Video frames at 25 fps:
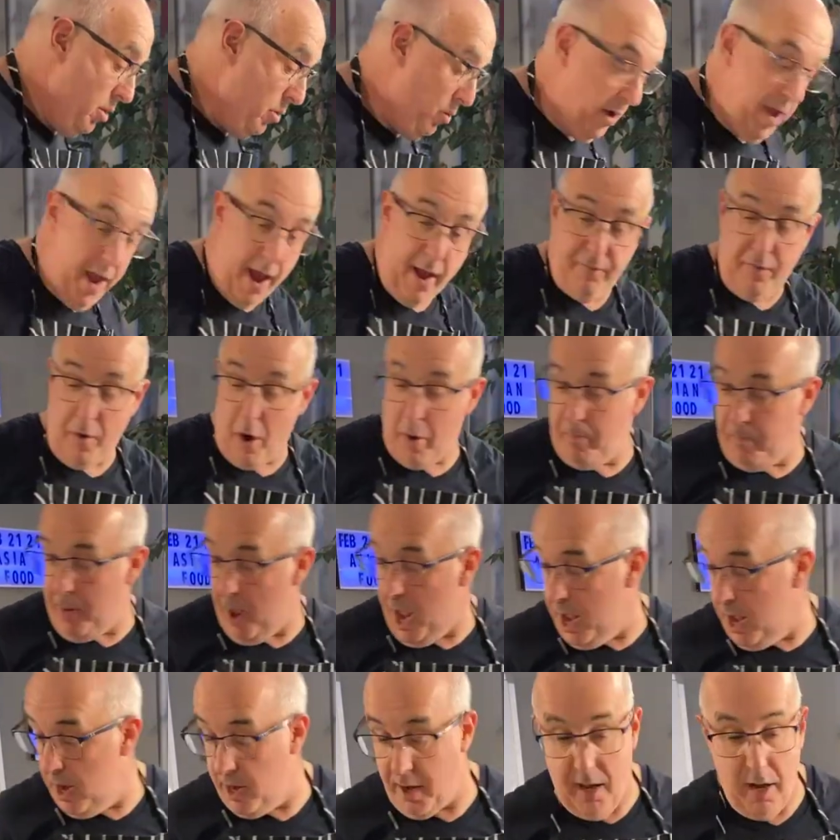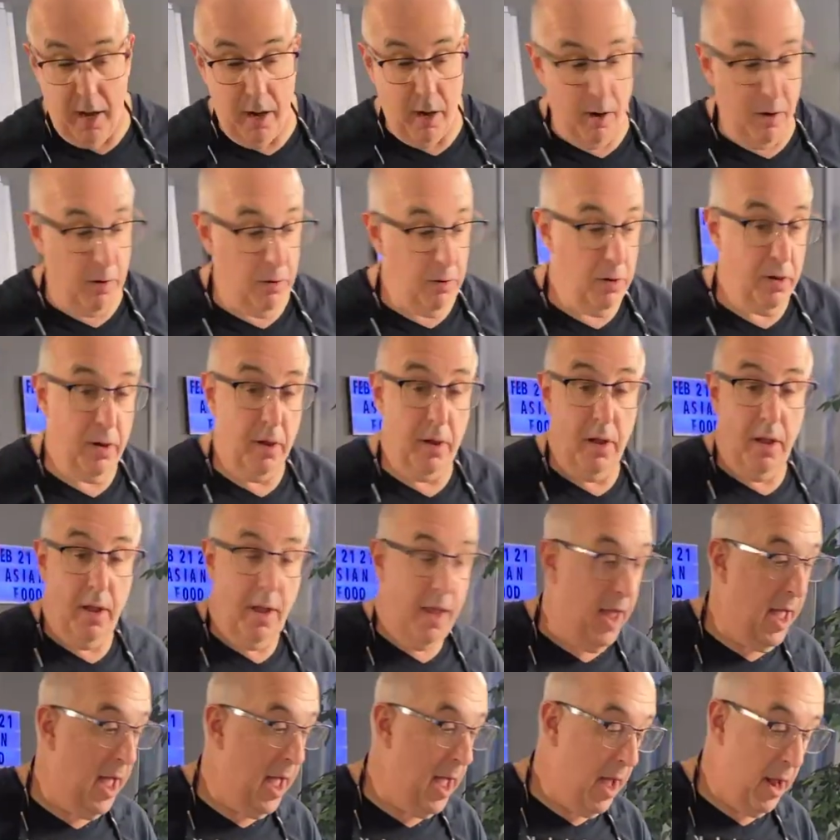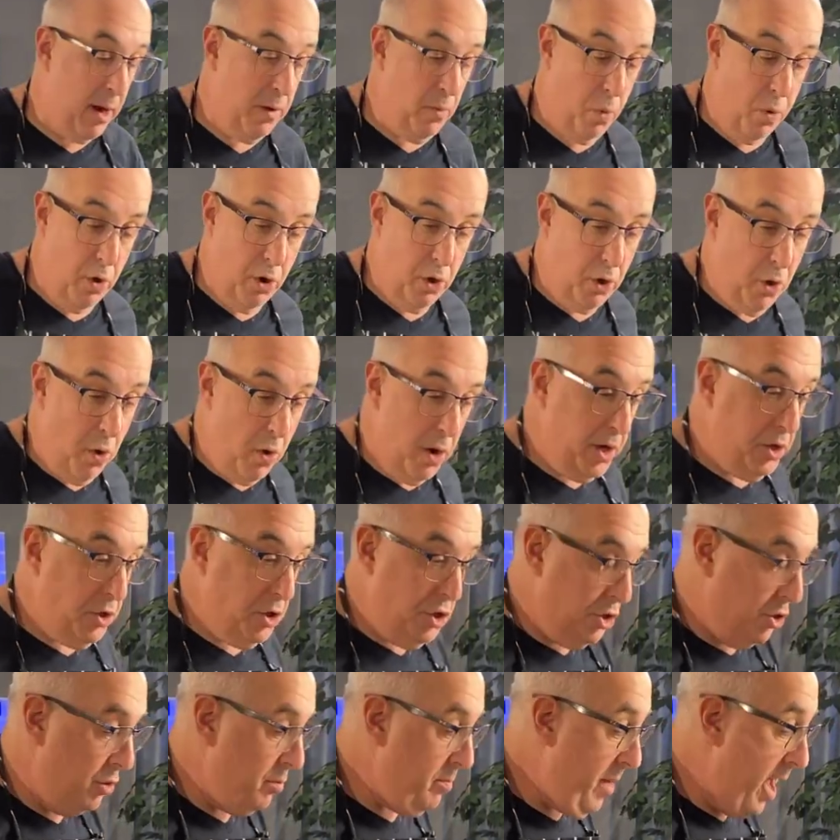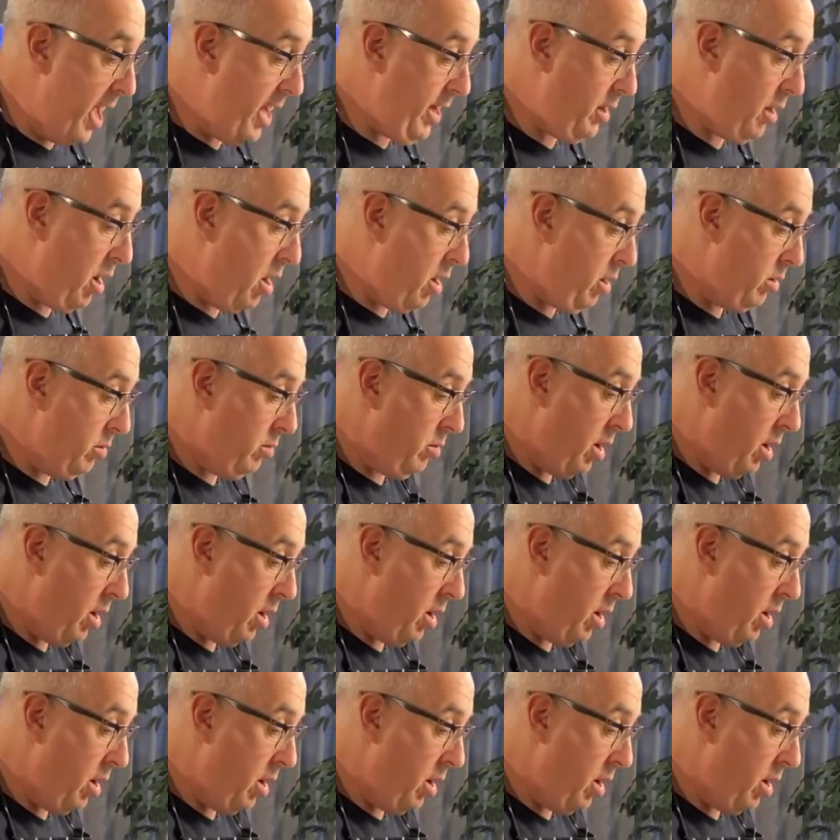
we have our pan here, and we're going to make our